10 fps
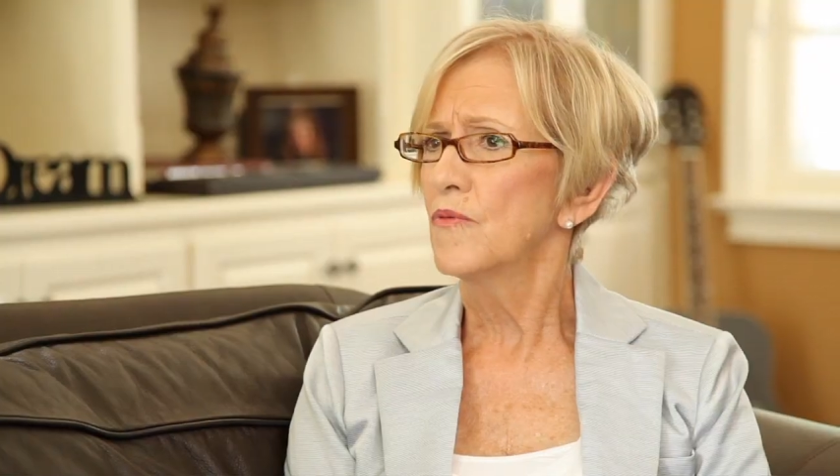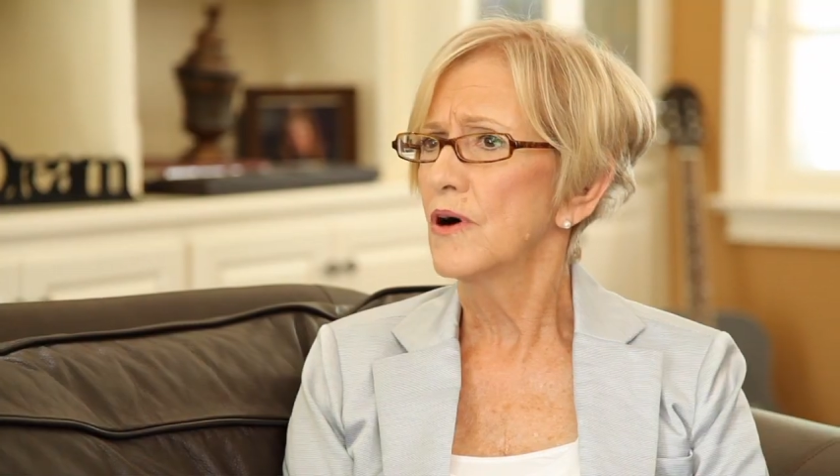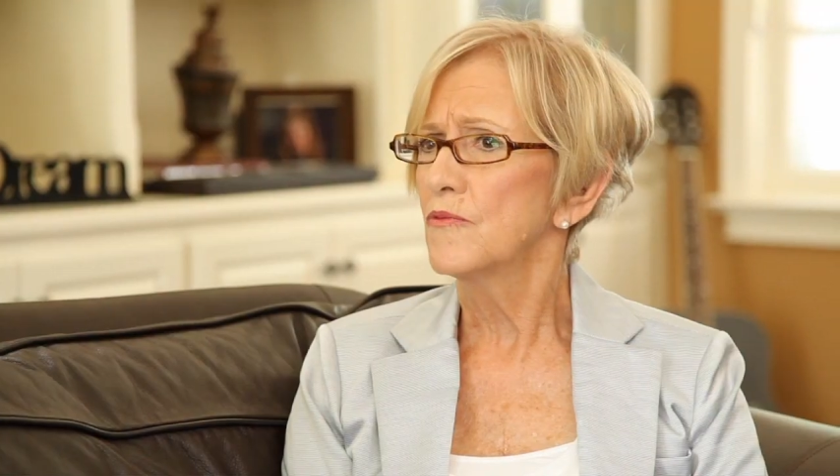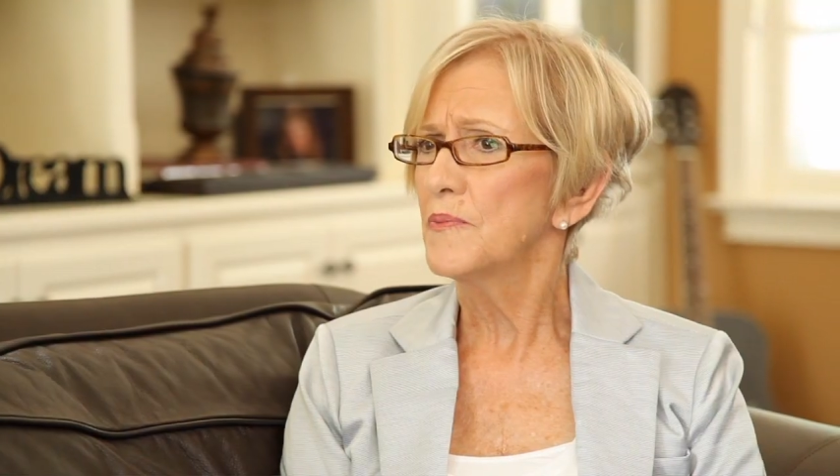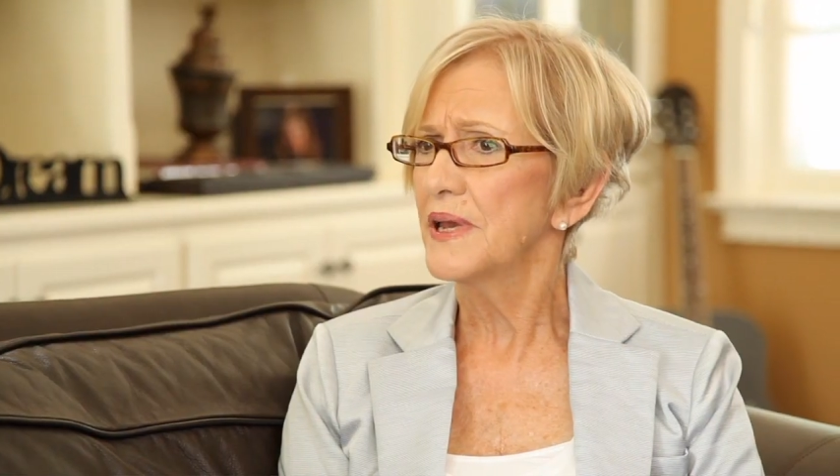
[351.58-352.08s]

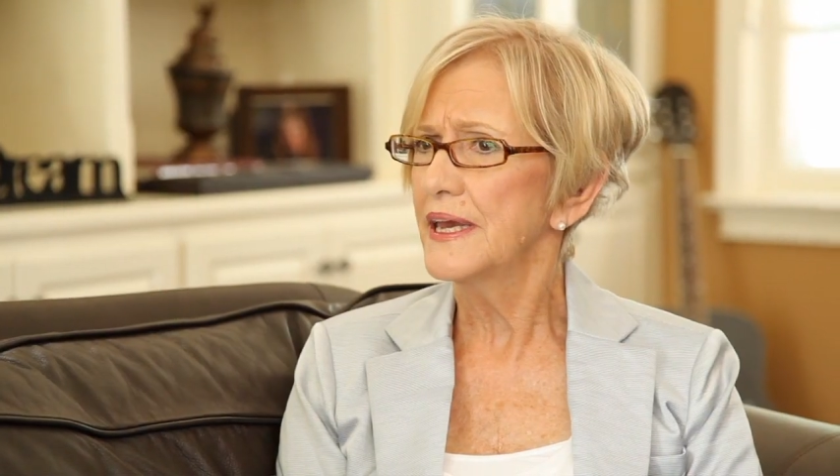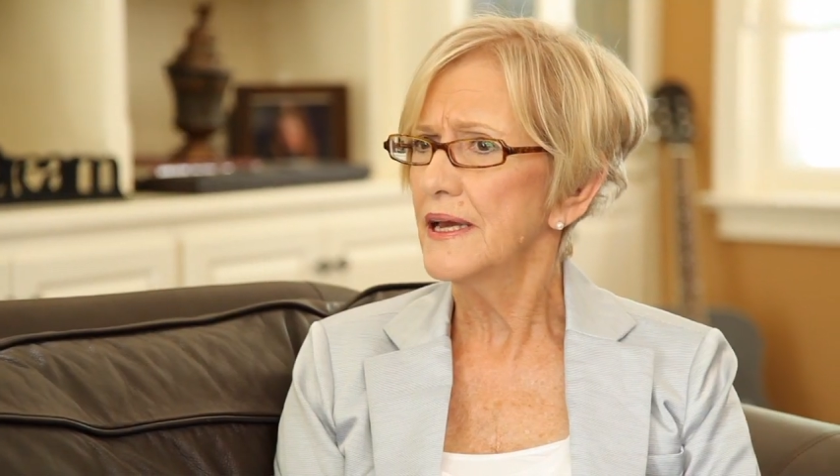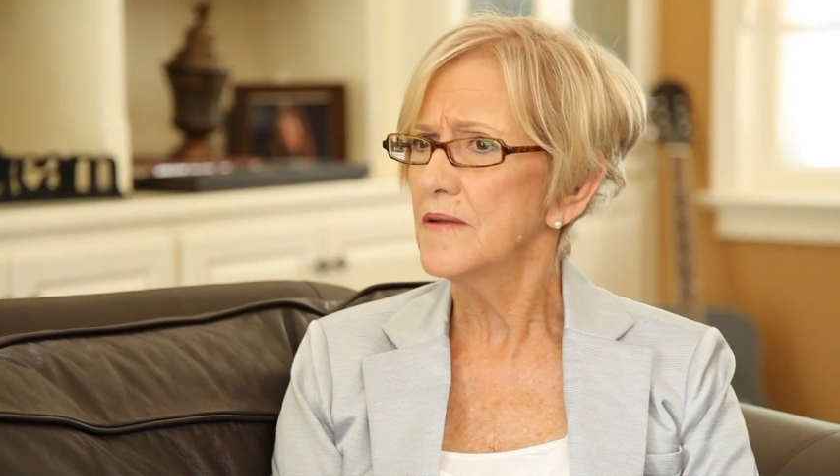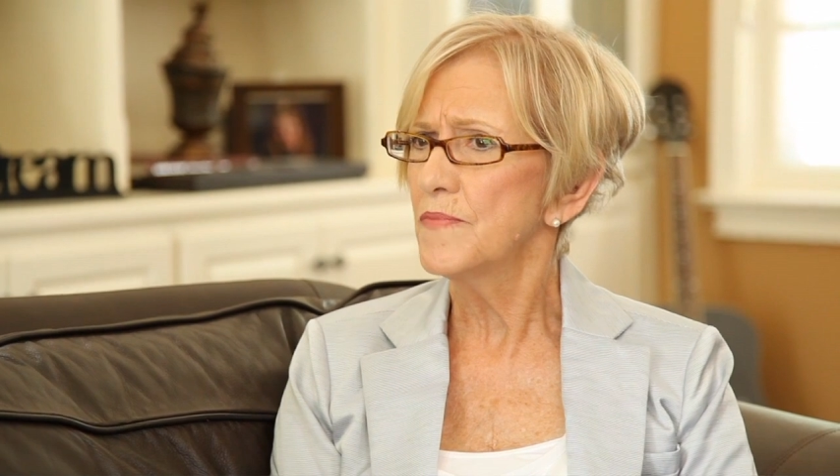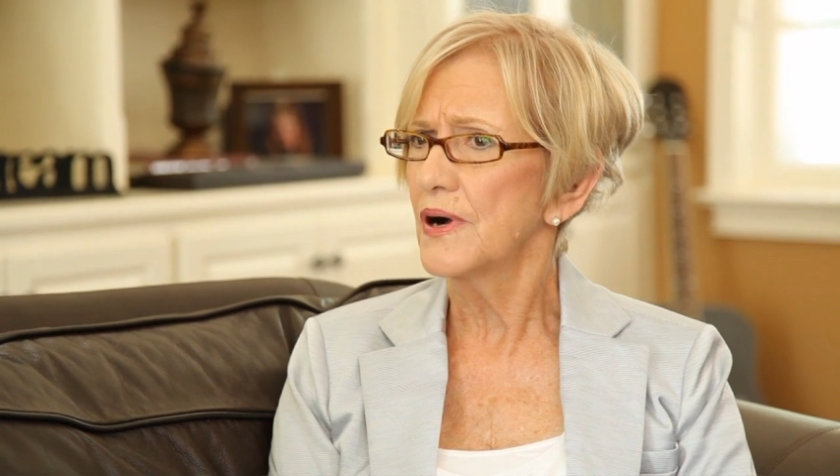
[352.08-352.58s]
Well, we
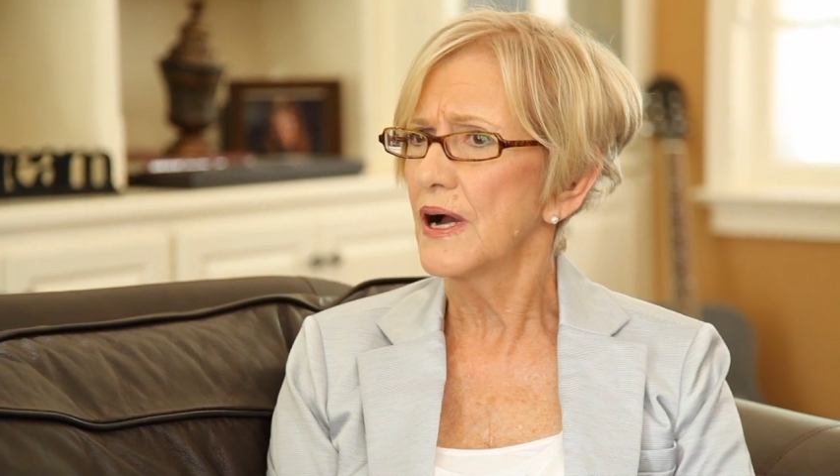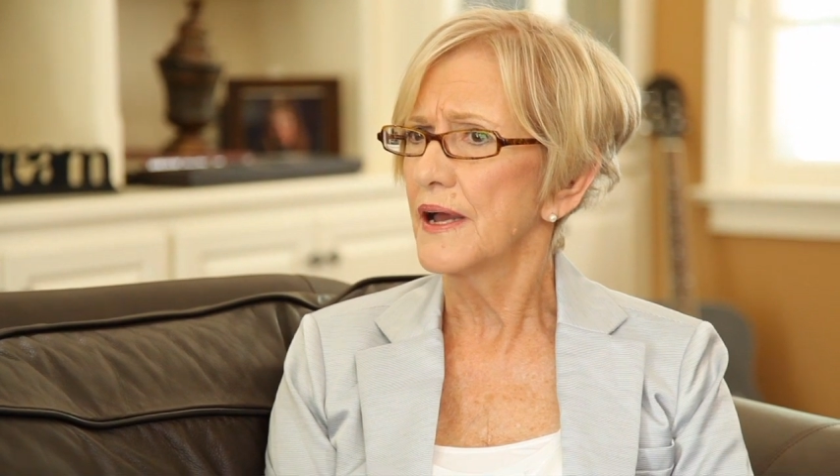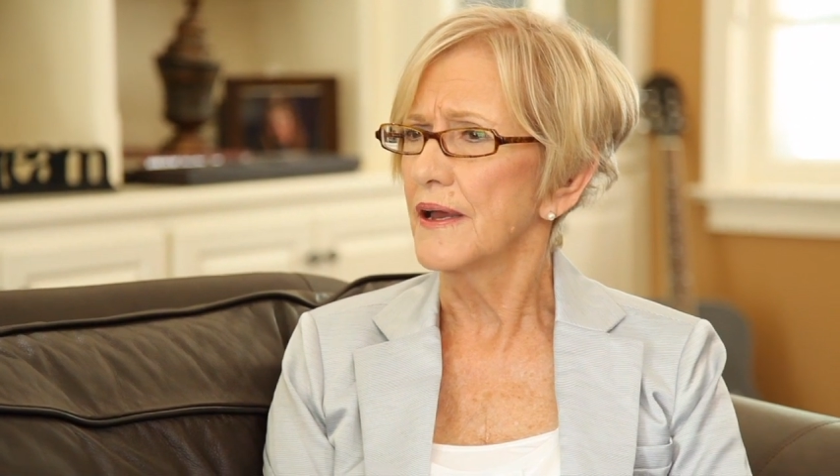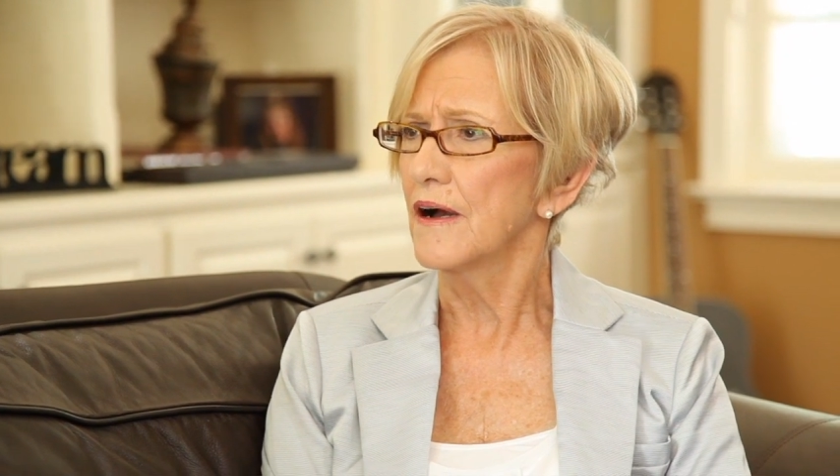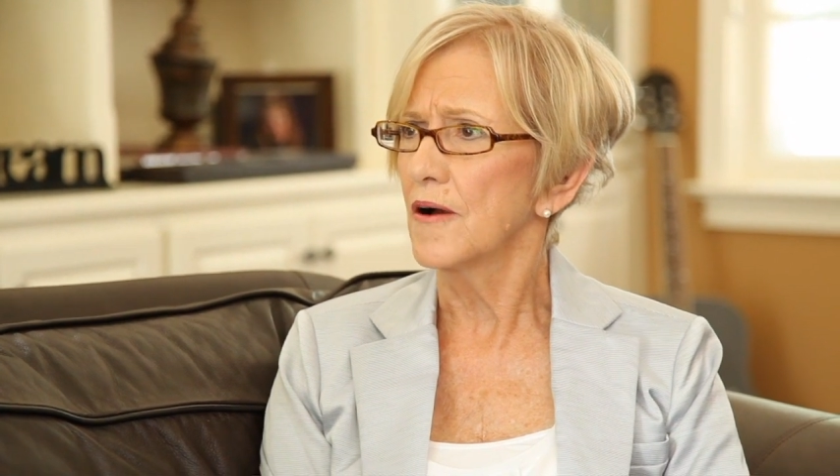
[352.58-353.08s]
begin
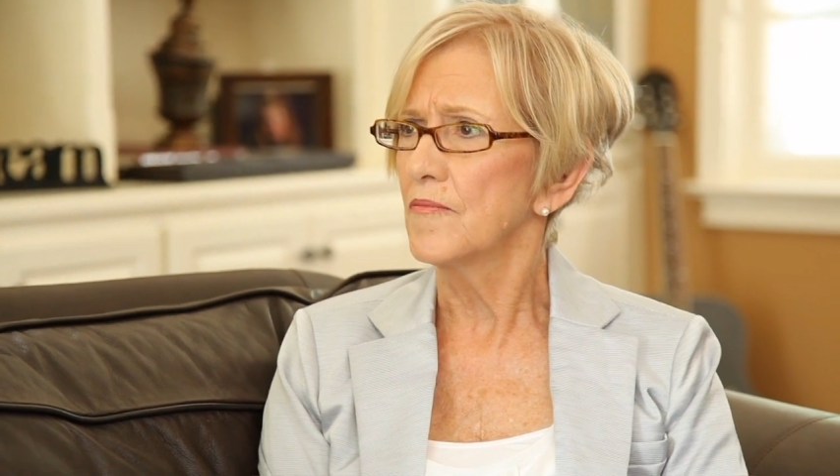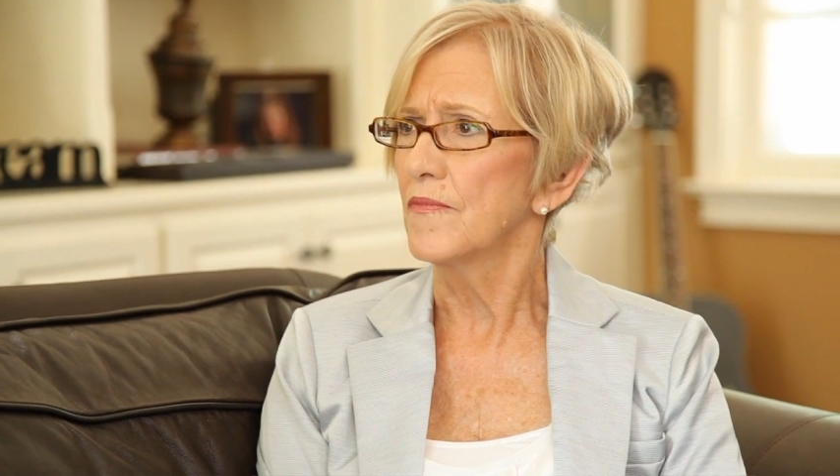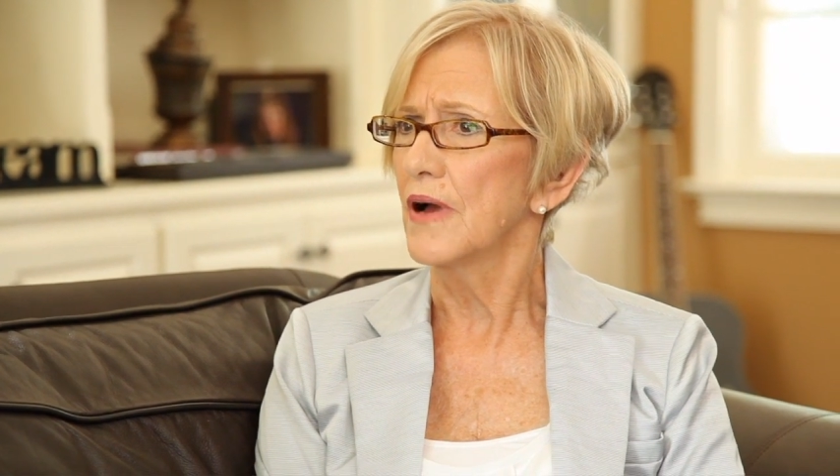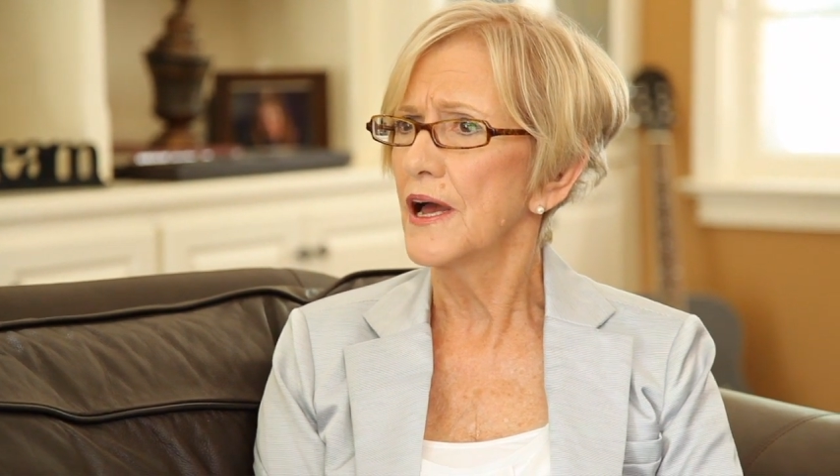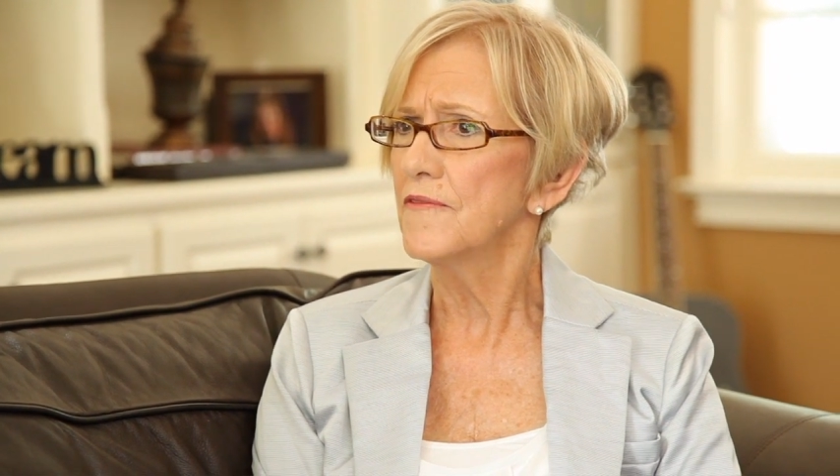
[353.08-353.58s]
by
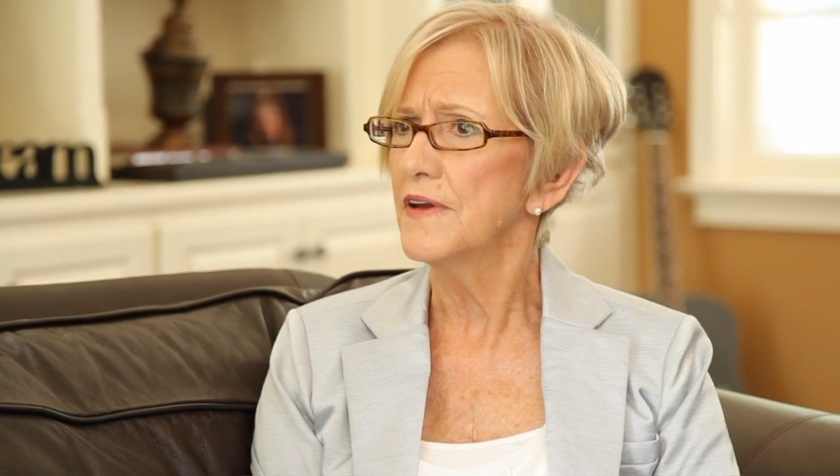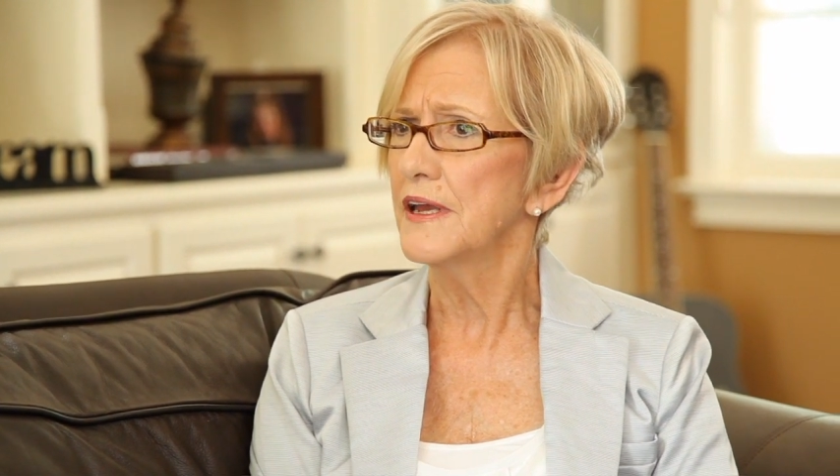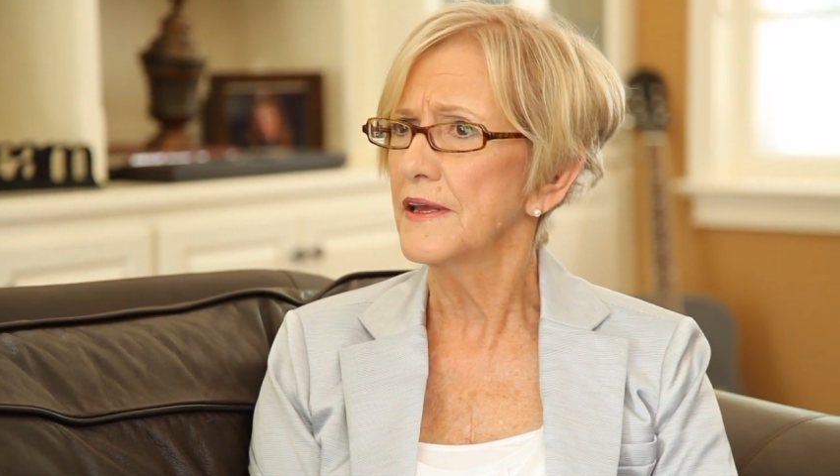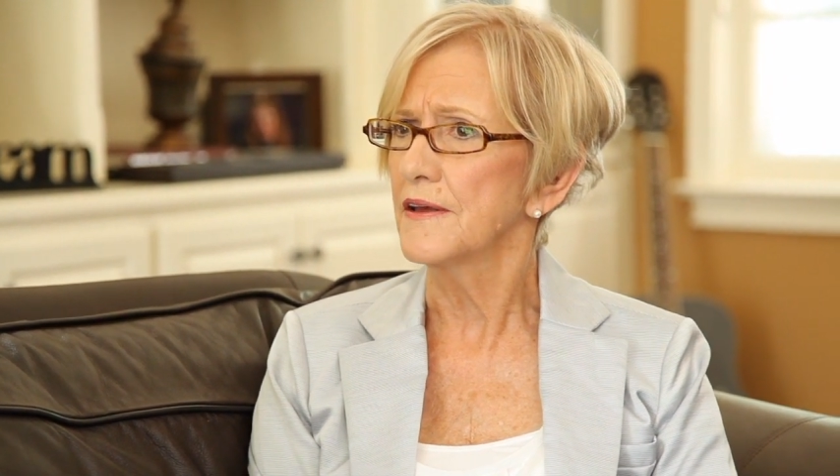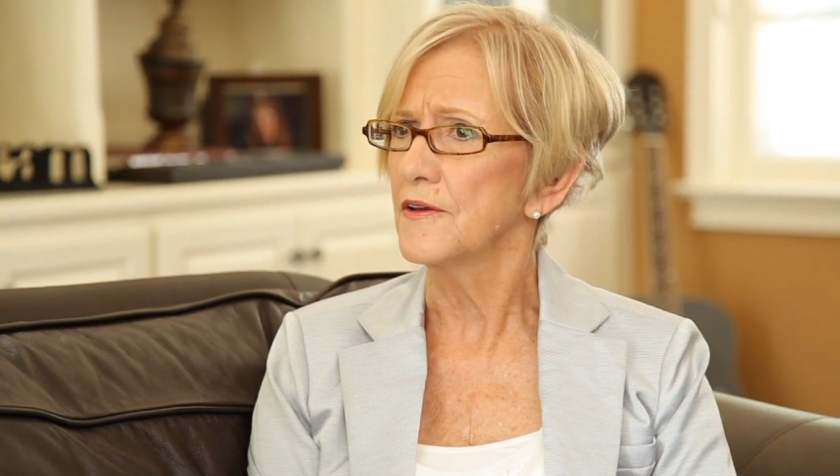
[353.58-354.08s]

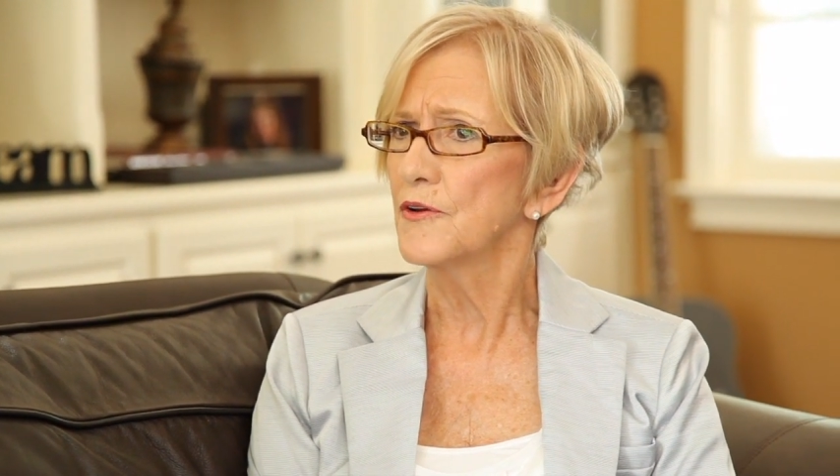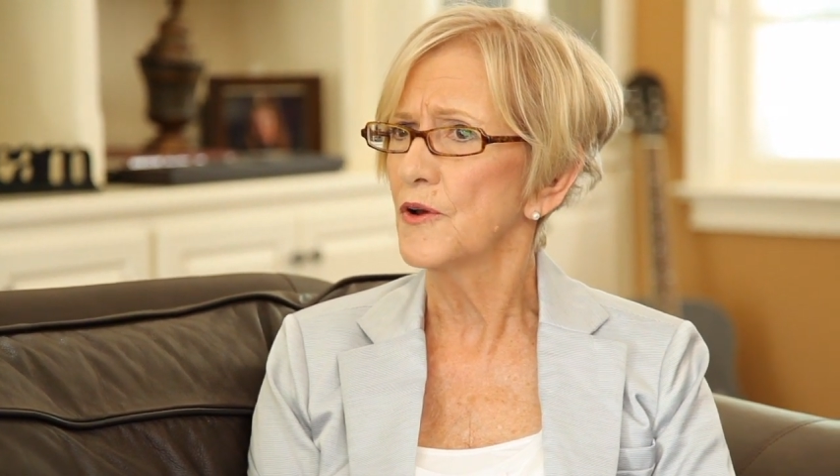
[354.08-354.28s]
having